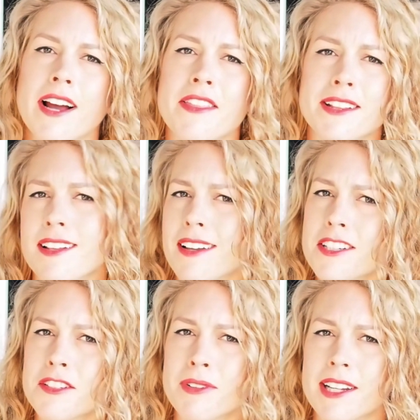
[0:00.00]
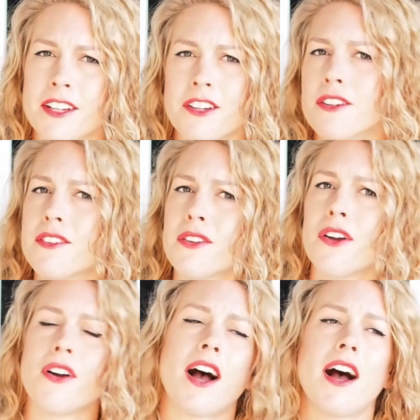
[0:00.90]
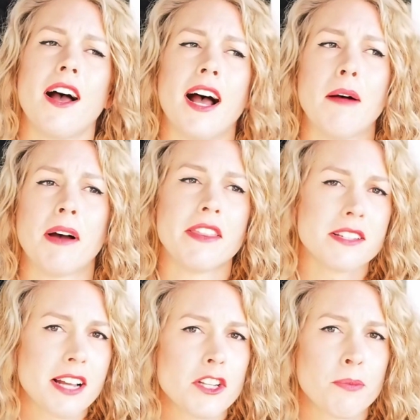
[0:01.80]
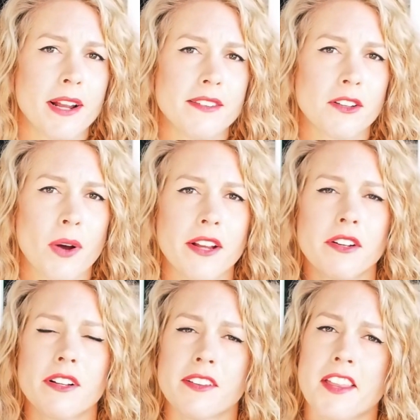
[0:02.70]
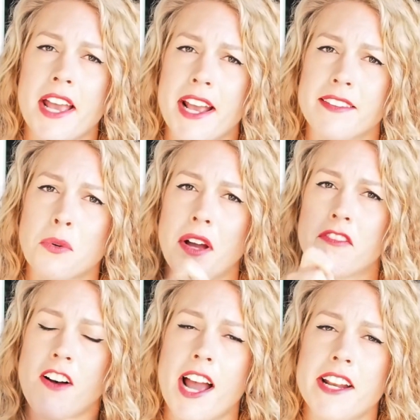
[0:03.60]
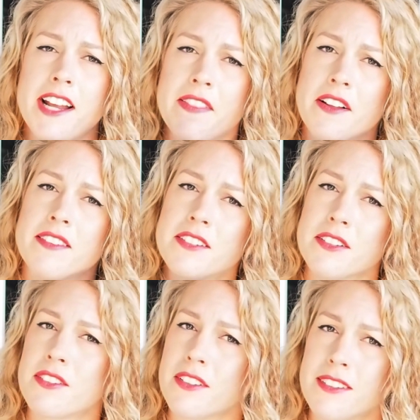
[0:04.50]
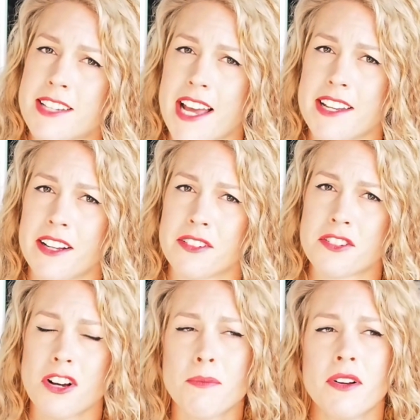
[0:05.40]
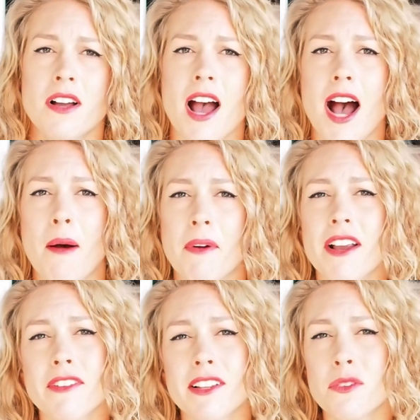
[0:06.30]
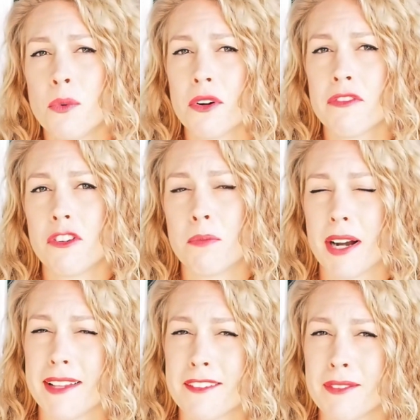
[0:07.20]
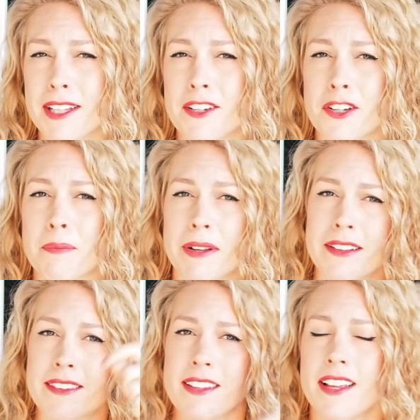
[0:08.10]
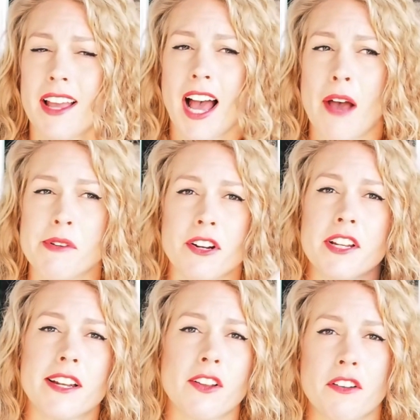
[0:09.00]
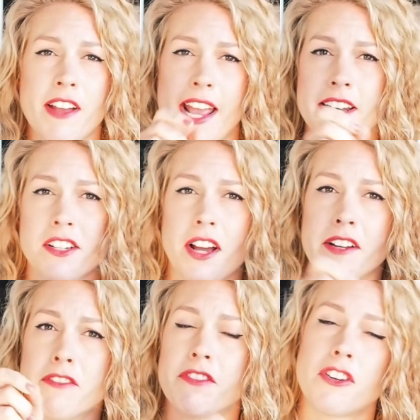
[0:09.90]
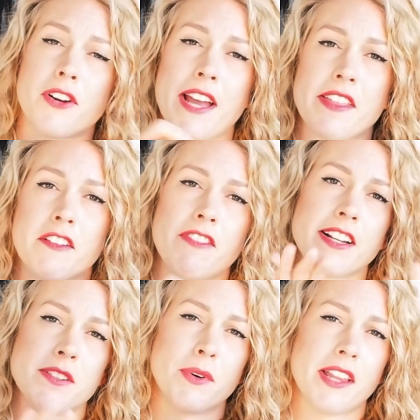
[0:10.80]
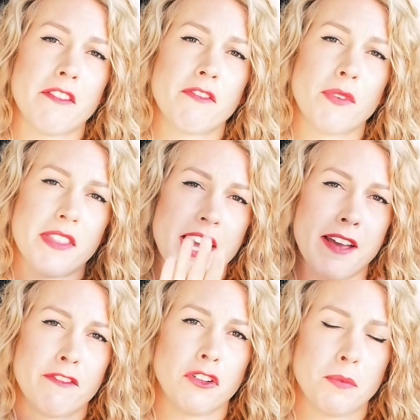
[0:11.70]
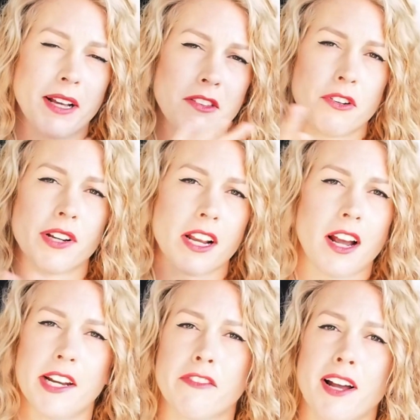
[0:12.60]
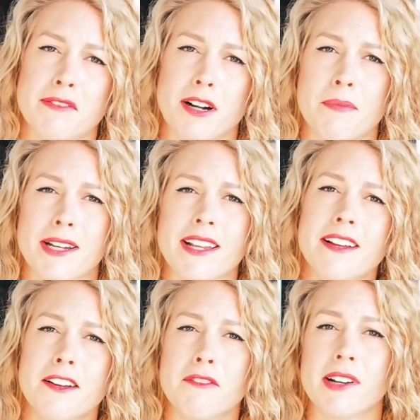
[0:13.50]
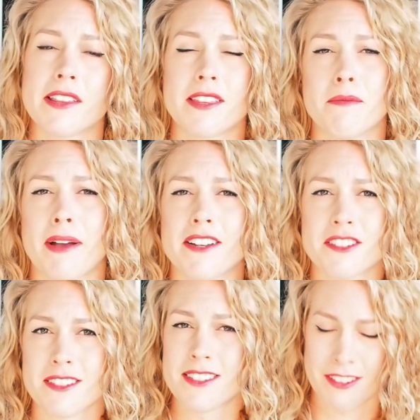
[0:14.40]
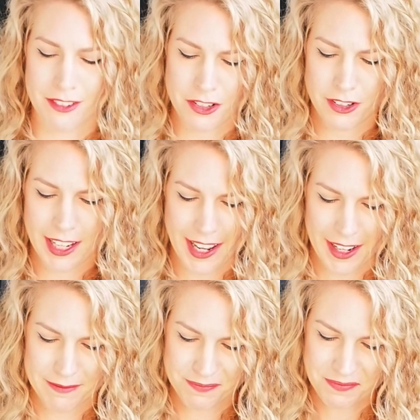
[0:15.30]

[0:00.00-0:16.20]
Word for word: I think that's actually really cute. So um, I think Dutch braids are quite good because their hair is quite fine and they'll still sort of stand out on top. Um, or even little waterfall braids are really cute because um, you don't need a lot of hair to kind of create that effect. And when they when the hair falls back through, it can kind of cover up any really thin patches on toddler hair.